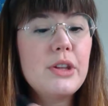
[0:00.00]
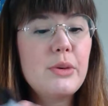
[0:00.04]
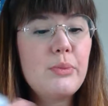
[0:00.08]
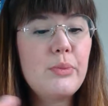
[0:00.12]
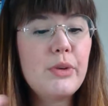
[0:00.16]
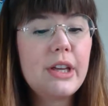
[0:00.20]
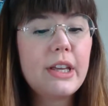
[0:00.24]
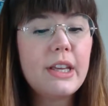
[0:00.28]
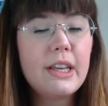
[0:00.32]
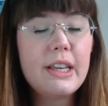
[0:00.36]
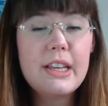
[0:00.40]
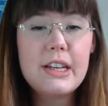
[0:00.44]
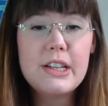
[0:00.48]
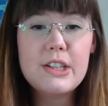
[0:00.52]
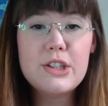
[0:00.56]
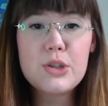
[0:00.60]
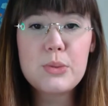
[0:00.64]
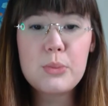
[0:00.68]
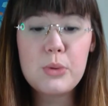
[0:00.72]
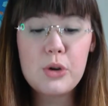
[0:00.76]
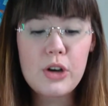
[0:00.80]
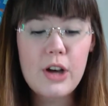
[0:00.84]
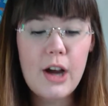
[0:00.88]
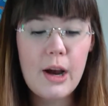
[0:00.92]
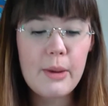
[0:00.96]
then we can get into
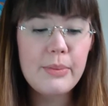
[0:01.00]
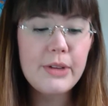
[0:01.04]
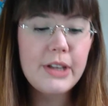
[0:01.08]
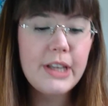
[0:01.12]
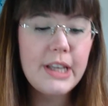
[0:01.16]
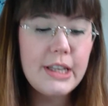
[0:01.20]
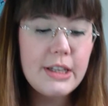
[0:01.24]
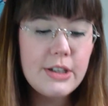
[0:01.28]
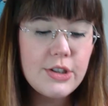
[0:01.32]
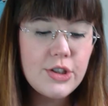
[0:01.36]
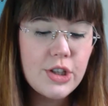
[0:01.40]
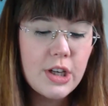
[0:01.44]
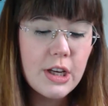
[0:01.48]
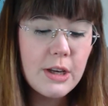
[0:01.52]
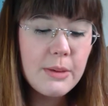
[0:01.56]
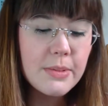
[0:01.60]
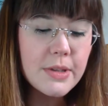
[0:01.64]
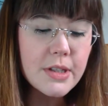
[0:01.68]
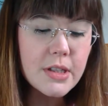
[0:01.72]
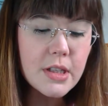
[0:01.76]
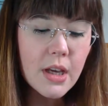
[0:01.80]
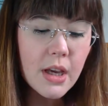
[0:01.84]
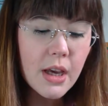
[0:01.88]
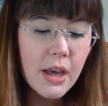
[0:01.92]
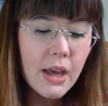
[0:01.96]
more complicated
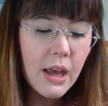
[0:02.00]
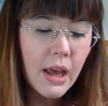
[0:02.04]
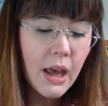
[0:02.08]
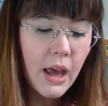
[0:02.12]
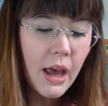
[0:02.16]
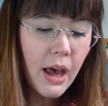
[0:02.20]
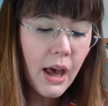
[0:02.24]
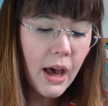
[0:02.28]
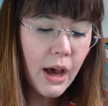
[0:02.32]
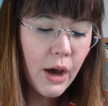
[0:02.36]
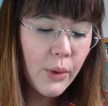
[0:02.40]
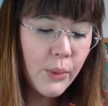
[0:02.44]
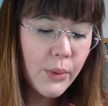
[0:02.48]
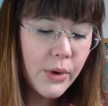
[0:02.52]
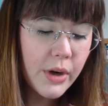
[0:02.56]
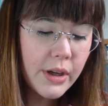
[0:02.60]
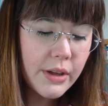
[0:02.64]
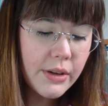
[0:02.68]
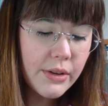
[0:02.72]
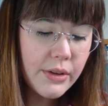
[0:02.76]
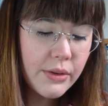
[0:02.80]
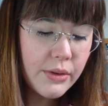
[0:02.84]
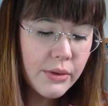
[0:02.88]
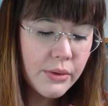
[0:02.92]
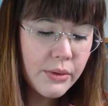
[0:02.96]
shapes. I
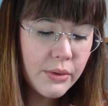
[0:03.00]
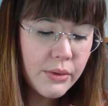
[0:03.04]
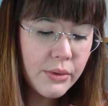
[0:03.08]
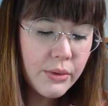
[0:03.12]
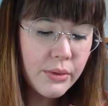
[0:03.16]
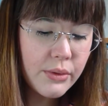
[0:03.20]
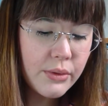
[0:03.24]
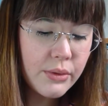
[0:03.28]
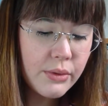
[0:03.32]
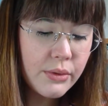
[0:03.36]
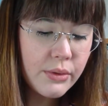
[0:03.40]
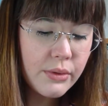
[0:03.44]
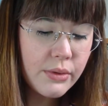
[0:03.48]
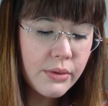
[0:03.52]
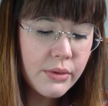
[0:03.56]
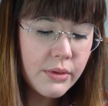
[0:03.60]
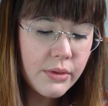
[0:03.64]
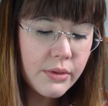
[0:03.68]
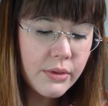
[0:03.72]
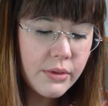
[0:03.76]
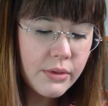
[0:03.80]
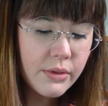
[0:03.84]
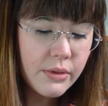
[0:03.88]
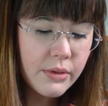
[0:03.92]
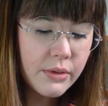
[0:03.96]
want you
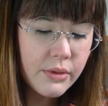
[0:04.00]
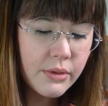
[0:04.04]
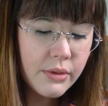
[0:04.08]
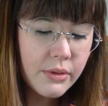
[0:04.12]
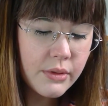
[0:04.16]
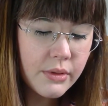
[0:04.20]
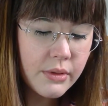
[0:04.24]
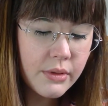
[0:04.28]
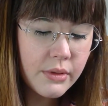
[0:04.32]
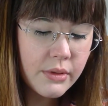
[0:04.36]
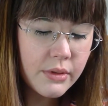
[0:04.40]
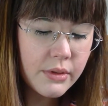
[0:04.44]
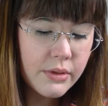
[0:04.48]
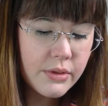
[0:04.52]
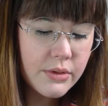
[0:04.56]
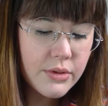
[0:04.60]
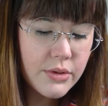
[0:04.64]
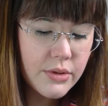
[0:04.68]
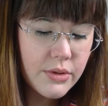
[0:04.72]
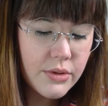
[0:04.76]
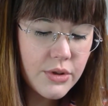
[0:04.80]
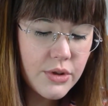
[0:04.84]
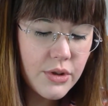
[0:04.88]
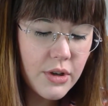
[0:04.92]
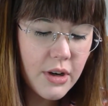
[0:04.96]

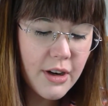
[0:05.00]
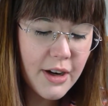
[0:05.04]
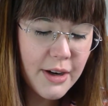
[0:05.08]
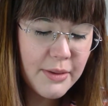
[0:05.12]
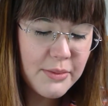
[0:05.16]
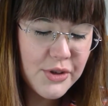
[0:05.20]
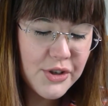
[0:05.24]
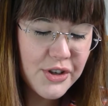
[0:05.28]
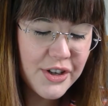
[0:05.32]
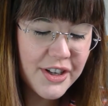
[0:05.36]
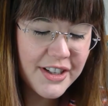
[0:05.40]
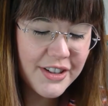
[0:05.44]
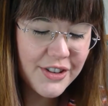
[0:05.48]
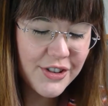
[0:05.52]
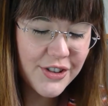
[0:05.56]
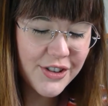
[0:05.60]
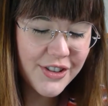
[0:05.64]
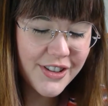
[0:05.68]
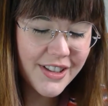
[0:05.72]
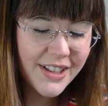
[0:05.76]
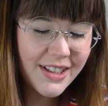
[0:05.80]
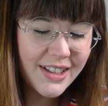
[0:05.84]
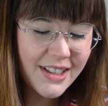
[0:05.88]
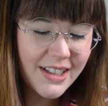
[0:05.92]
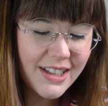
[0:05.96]
to draw, I'm drawing it real
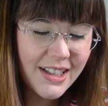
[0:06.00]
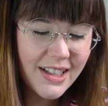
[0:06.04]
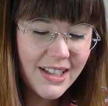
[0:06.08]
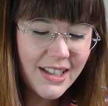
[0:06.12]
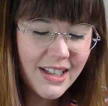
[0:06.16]
quick.